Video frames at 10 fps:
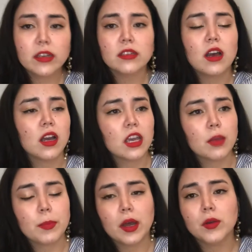in and
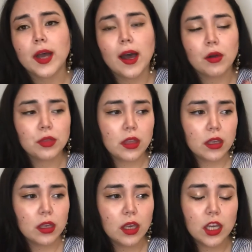talking about how
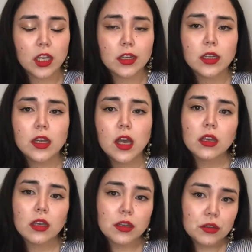they can
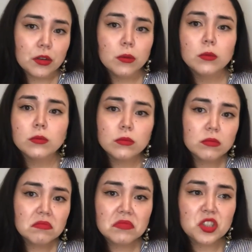kind of, you know,
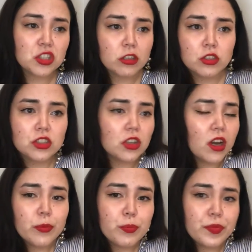judge
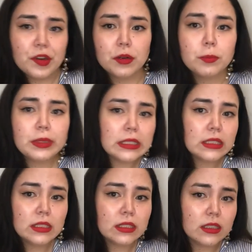up their
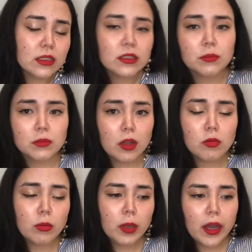businesses and blah
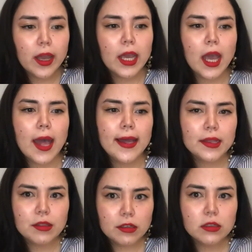blah blah.
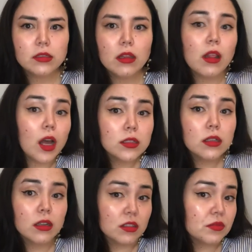And there's a lot
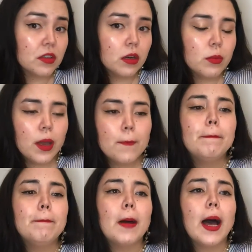to learn from,
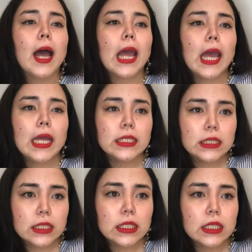
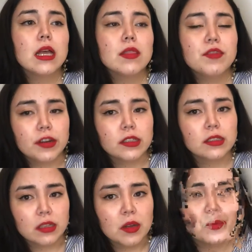but there are
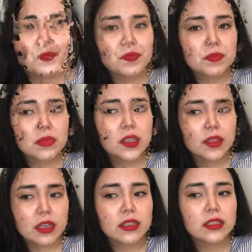some
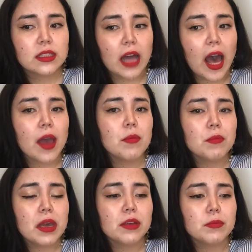things that
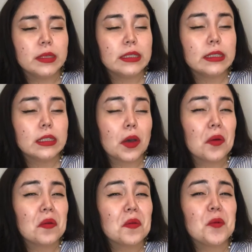make me
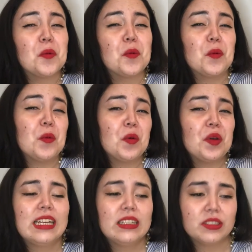go oof.
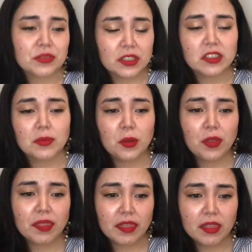So first of
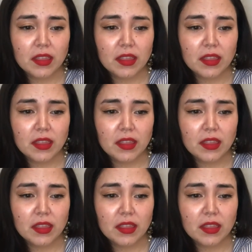all,